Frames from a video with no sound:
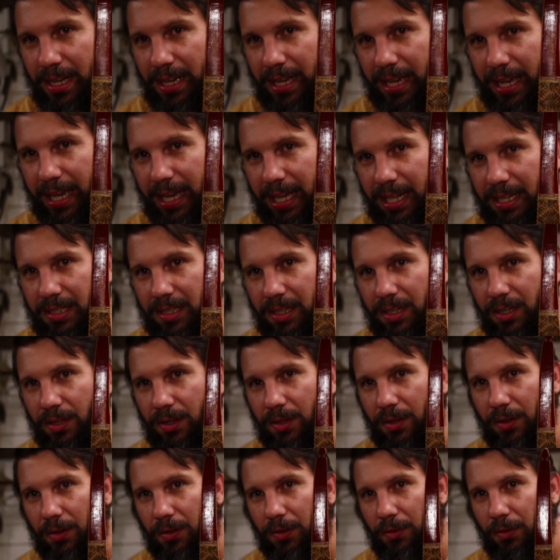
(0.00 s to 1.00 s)
And
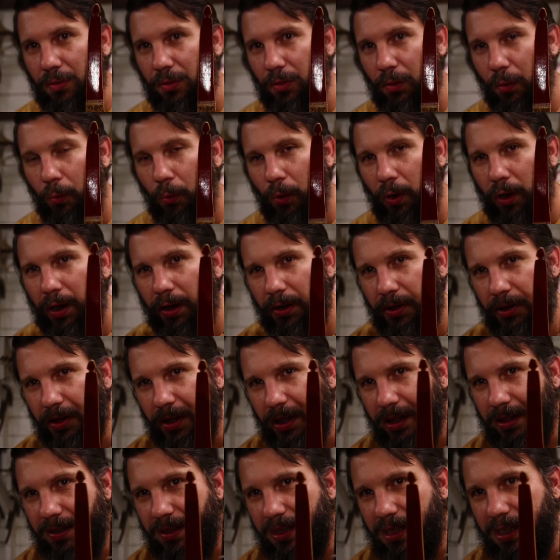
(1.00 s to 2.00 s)
the one, you
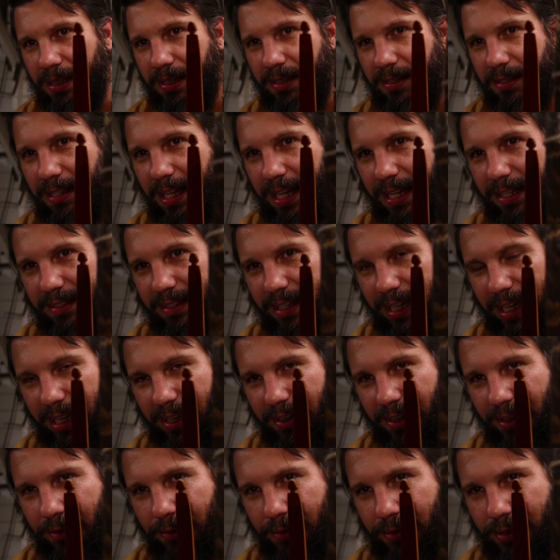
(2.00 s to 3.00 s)
can see the snake
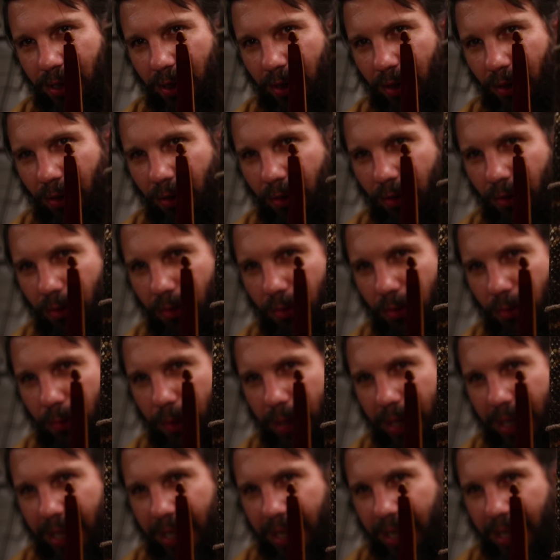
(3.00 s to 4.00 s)
skin goes all the
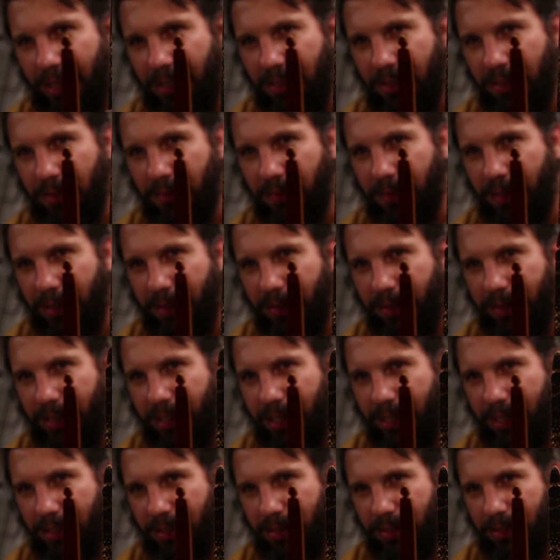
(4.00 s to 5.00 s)
way to the
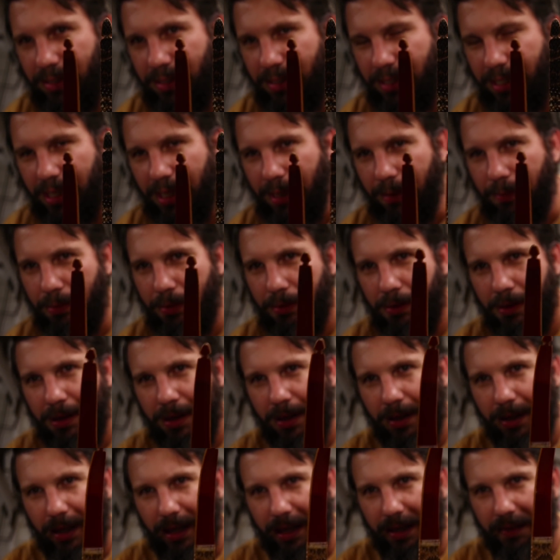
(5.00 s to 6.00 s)
very tip.
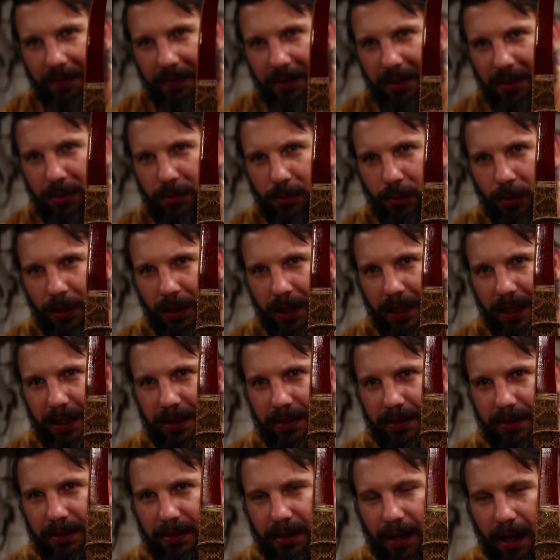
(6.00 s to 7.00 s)
And this one,
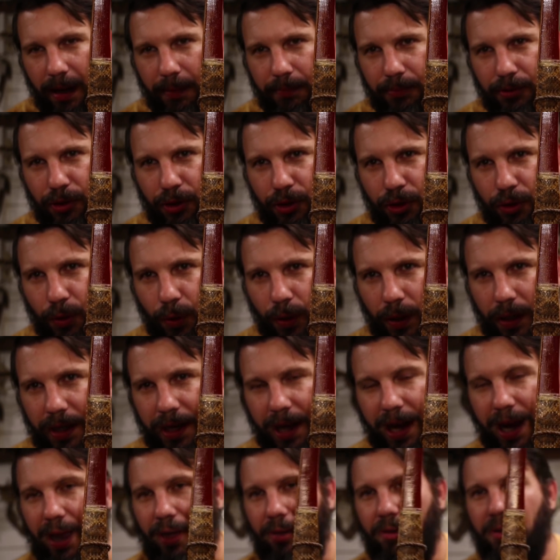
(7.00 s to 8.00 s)
it stops short.
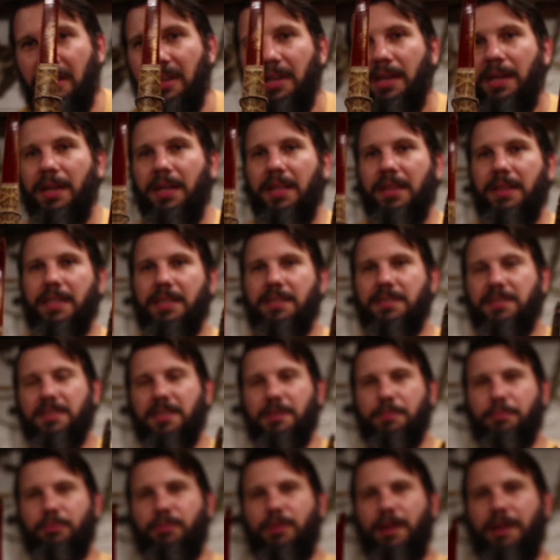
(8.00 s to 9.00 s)
Now, this is
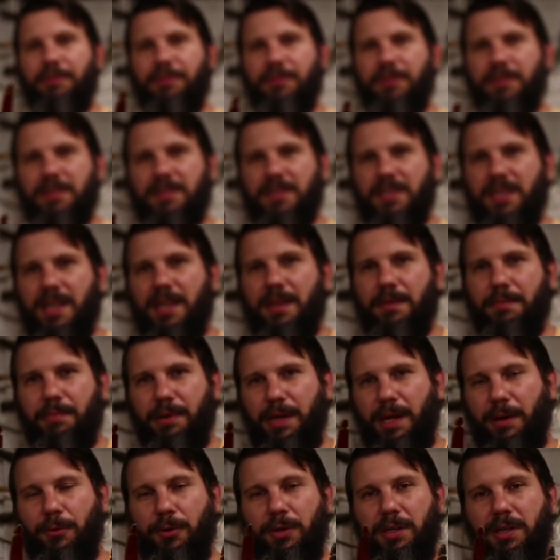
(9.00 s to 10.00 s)
a preference,
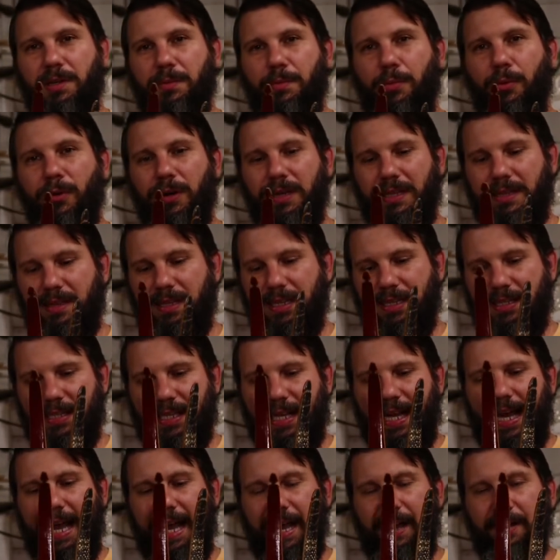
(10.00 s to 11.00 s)
but I wanted to point
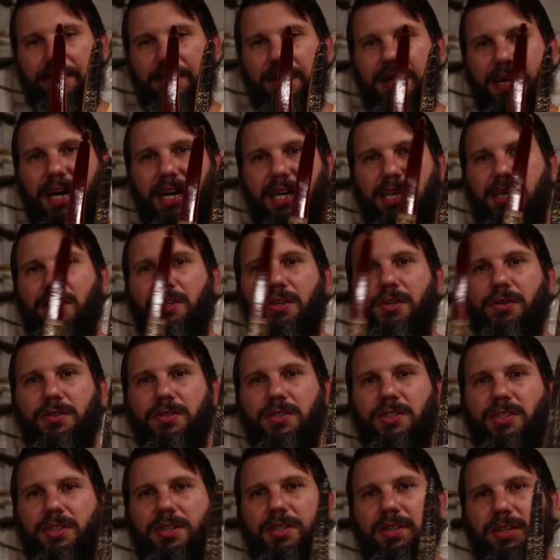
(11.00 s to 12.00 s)
this out, that I
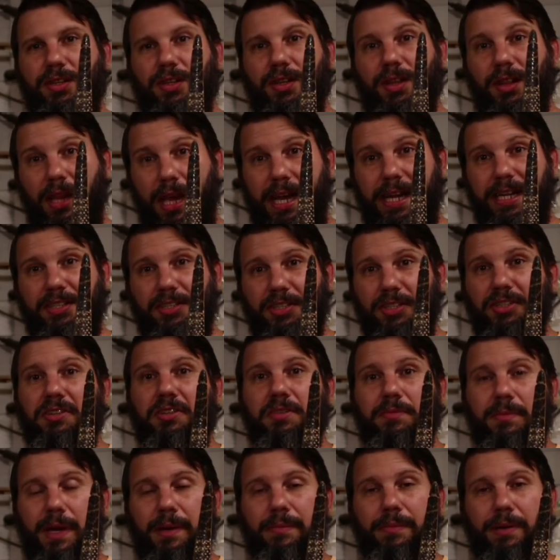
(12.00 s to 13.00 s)
used to like to
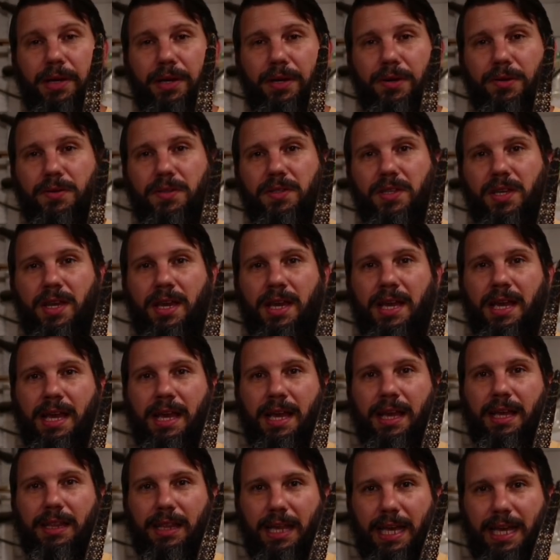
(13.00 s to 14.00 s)
do my bows
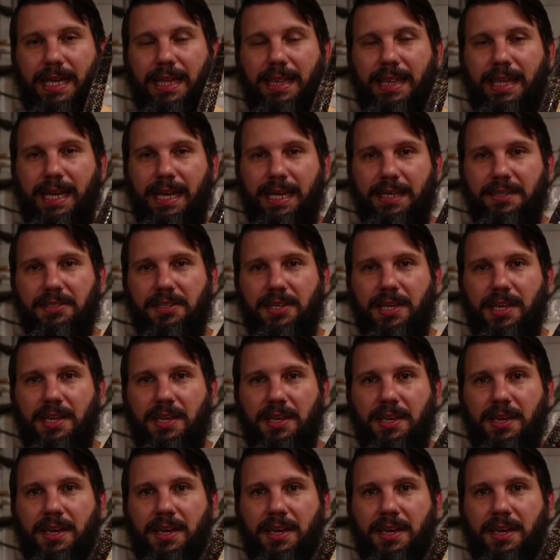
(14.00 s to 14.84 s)
like this.